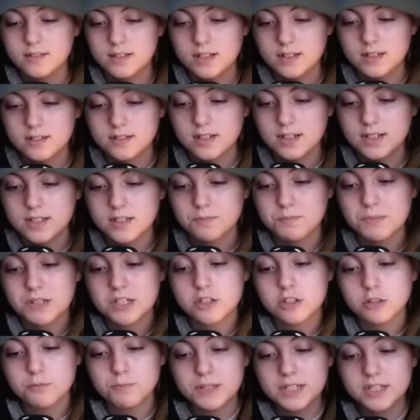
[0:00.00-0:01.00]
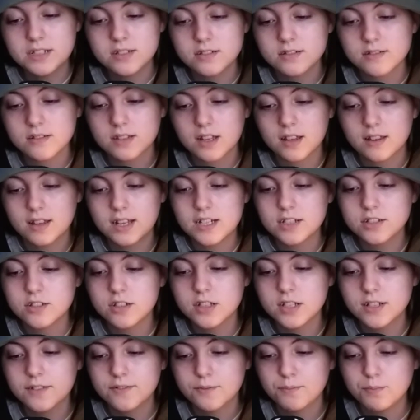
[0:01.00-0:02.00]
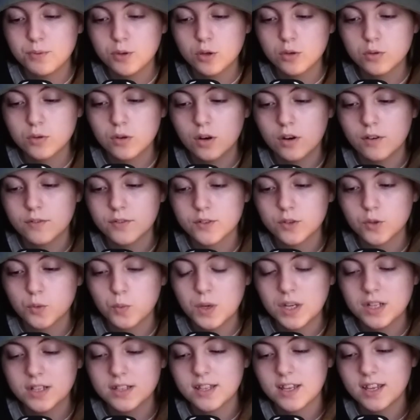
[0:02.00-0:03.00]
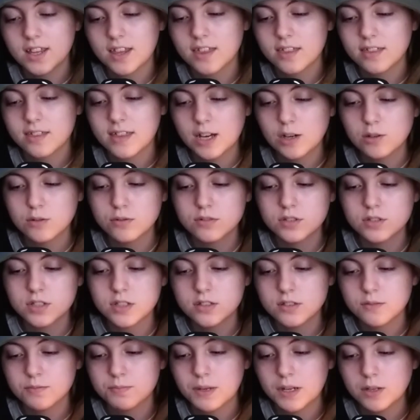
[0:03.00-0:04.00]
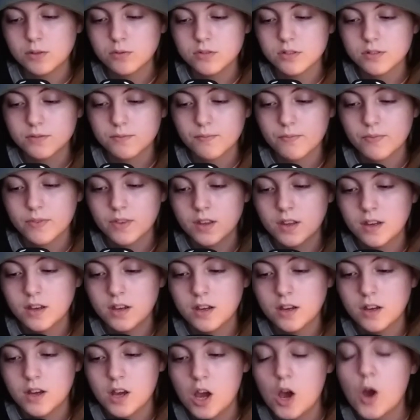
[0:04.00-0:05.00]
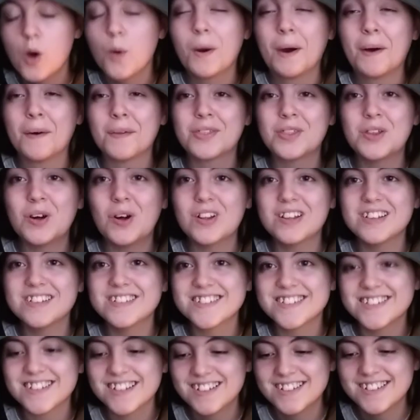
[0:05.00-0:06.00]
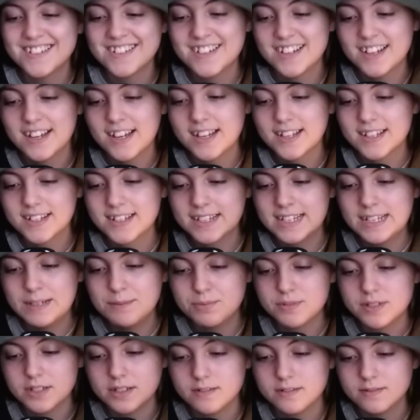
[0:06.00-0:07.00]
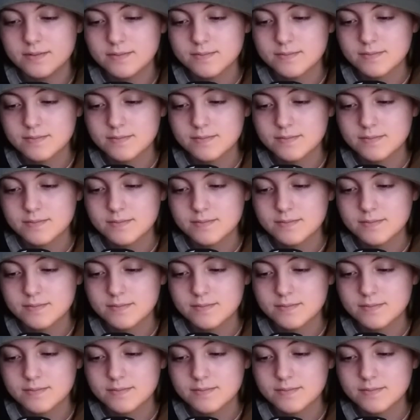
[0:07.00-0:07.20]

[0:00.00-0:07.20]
This is Mr. Beast. Last to leave pool of £20,000. Or dollars. Keeps it.